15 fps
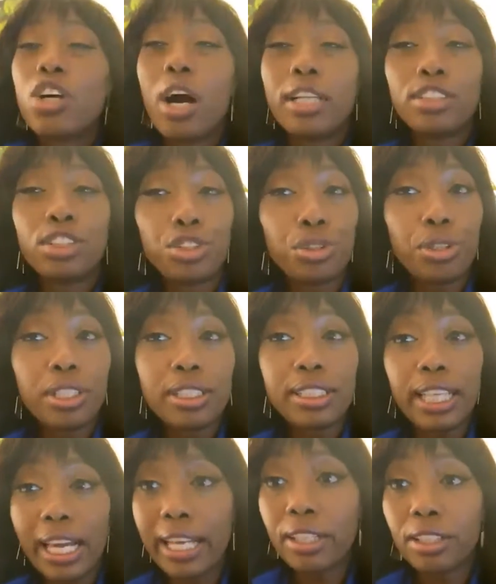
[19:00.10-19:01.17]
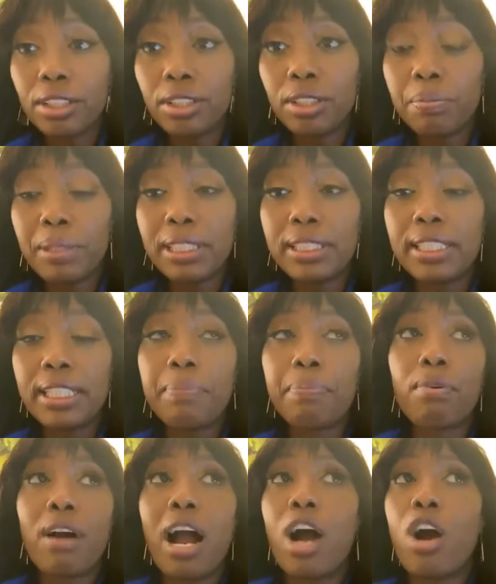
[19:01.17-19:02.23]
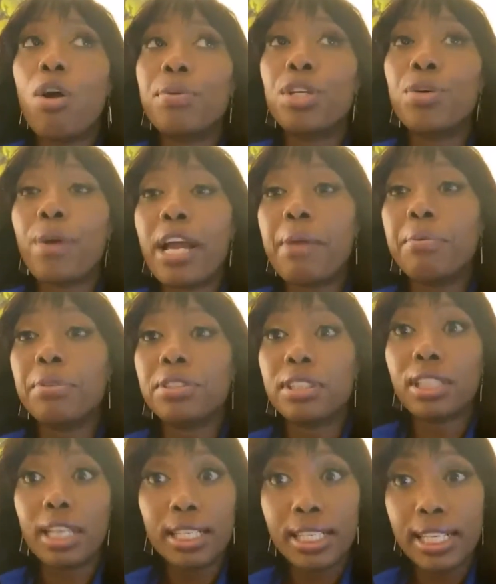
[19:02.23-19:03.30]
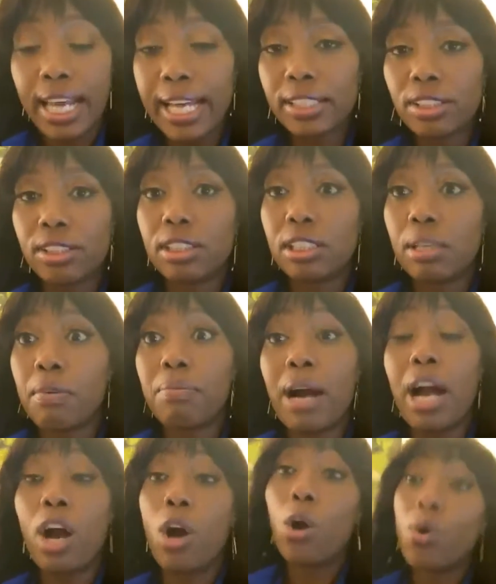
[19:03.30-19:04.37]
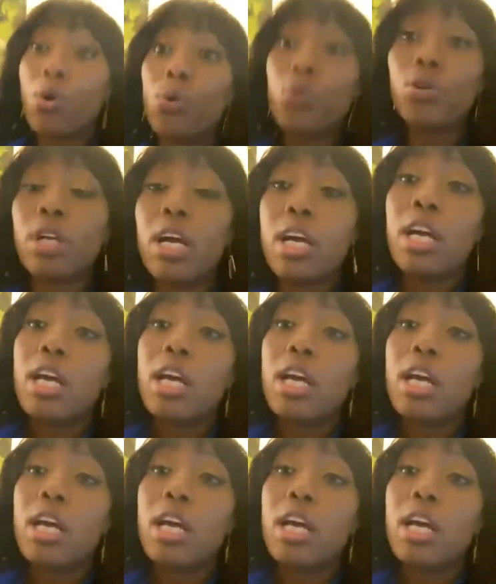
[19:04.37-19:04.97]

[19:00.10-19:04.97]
causes you to think a little bit deeper. I hope you were able to connect to some of my own